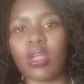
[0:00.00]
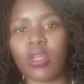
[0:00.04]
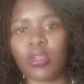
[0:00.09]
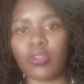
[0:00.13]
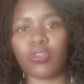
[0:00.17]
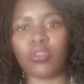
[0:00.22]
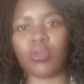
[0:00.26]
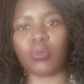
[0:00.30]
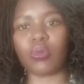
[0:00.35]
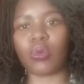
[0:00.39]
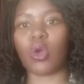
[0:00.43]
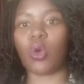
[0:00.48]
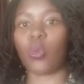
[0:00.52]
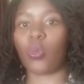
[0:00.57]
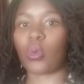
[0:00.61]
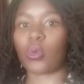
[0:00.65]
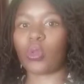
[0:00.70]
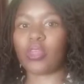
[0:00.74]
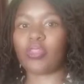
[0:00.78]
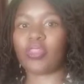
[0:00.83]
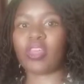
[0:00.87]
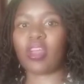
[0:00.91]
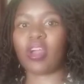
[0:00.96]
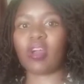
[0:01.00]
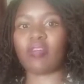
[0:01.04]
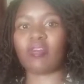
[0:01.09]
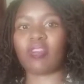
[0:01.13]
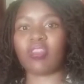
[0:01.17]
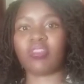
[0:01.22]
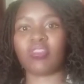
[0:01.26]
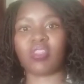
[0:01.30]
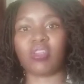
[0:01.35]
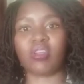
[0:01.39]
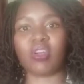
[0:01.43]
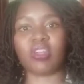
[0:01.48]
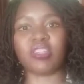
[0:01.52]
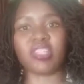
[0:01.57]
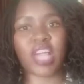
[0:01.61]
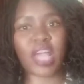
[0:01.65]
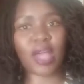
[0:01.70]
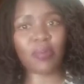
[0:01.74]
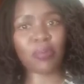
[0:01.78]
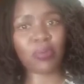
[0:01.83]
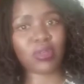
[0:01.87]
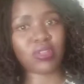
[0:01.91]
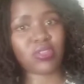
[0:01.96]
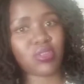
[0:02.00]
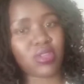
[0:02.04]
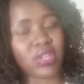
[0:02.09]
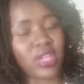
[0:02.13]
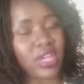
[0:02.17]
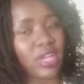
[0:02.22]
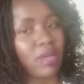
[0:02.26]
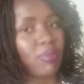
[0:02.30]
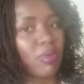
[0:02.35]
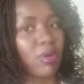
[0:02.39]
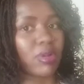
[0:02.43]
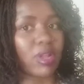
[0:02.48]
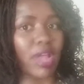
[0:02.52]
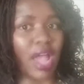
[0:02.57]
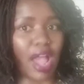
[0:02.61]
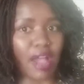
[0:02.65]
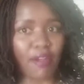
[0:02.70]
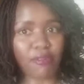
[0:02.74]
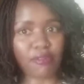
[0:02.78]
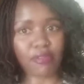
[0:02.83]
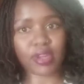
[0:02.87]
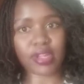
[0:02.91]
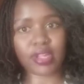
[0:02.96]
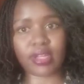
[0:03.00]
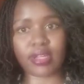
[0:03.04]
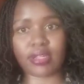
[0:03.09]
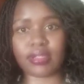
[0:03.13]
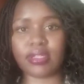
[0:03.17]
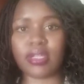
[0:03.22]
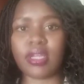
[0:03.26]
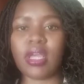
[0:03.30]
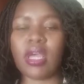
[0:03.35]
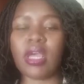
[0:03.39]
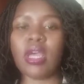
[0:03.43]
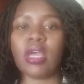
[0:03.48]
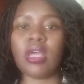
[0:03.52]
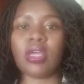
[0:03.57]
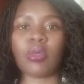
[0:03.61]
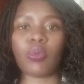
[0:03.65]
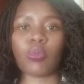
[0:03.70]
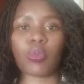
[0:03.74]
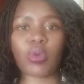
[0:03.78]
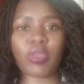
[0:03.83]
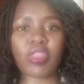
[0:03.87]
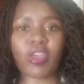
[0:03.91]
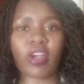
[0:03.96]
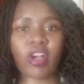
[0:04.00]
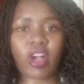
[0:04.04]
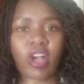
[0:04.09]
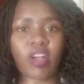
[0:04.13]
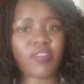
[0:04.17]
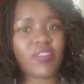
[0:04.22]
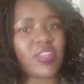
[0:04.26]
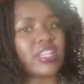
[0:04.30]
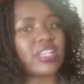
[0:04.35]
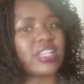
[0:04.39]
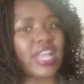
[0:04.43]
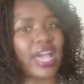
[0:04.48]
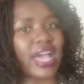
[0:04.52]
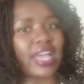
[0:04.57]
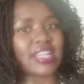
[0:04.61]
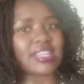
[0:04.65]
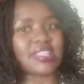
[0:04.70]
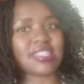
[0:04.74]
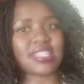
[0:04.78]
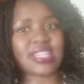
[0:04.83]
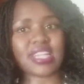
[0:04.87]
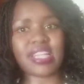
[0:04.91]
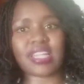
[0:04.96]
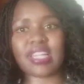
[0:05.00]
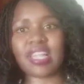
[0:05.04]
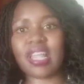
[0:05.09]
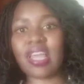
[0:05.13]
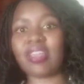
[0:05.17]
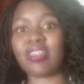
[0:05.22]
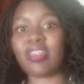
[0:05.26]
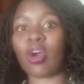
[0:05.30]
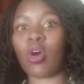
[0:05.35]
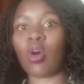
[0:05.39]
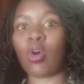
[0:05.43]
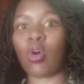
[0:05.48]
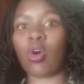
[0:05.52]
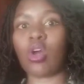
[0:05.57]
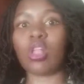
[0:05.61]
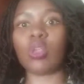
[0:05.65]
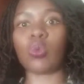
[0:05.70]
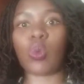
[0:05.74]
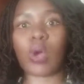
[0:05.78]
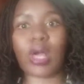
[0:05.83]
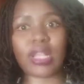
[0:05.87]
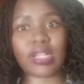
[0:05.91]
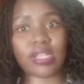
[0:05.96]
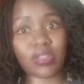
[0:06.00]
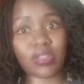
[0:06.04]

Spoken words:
So when we think of the stereotype, we're talking about Africa. With the COVID-19, the whole world